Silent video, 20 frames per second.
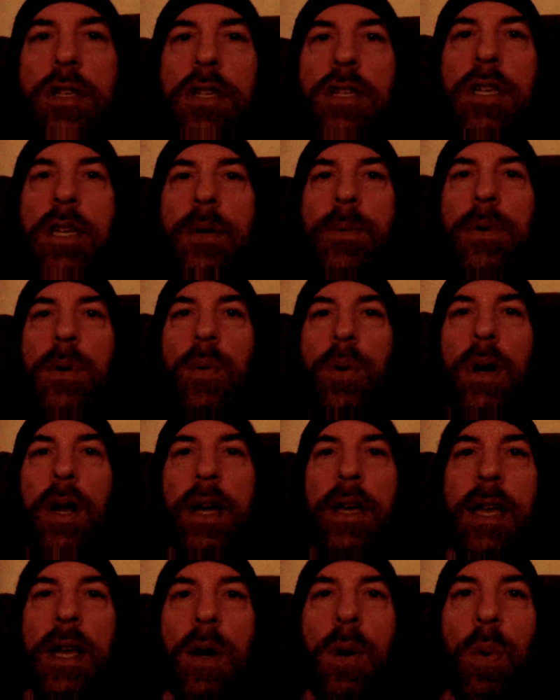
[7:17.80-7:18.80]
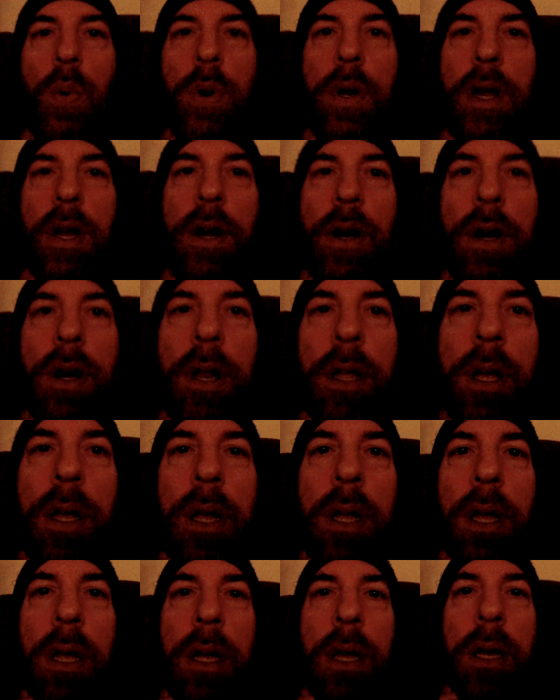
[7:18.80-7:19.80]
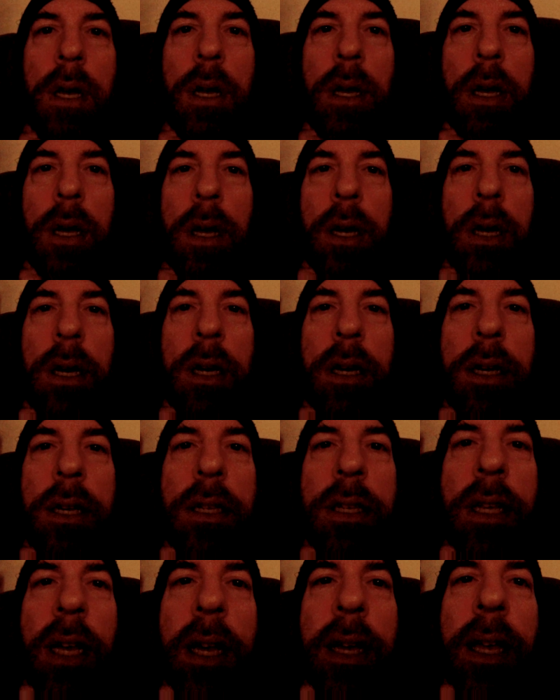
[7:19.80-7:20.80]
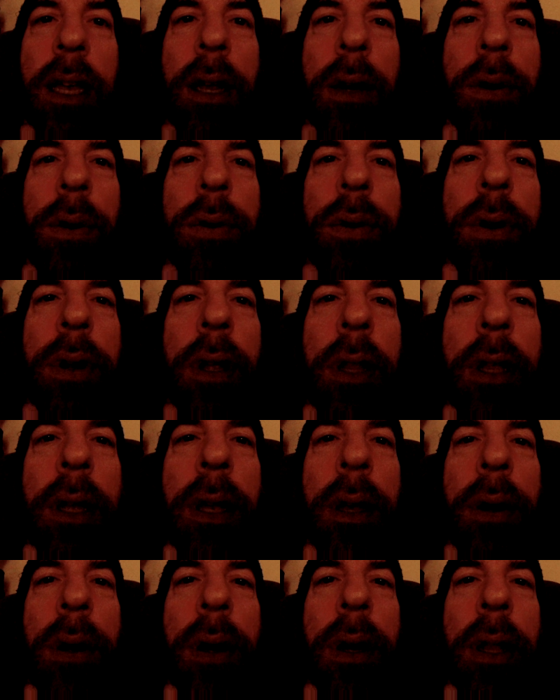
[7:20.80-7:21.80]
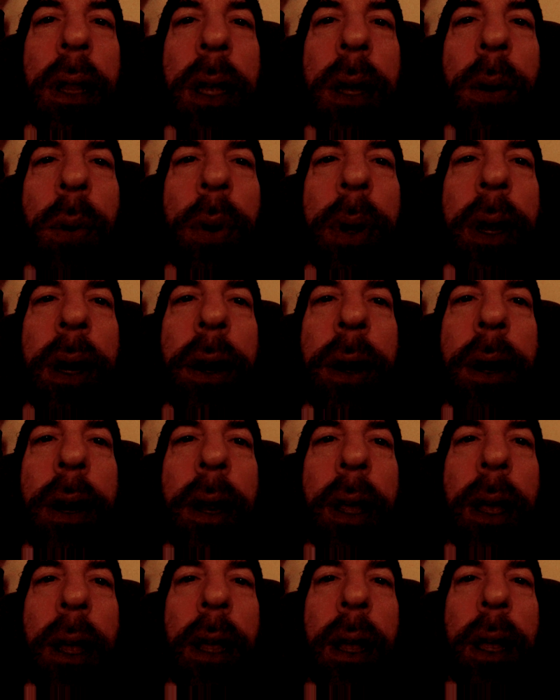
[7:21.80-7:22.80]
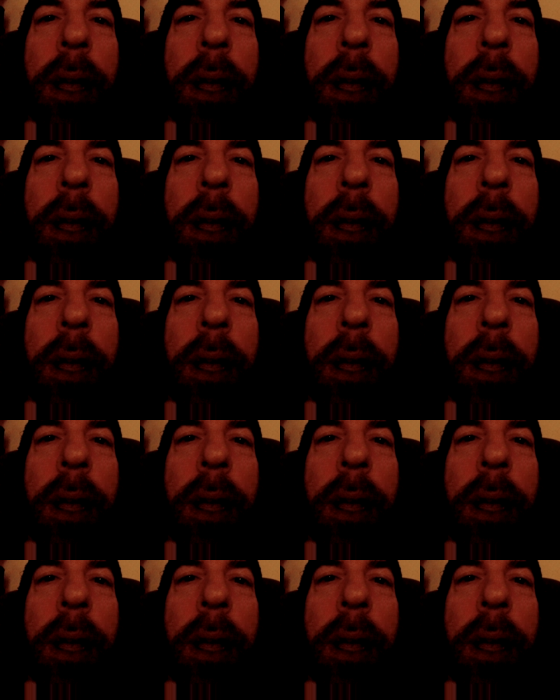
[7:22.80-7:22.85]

to see me when I get weird. Because I get really, really weird.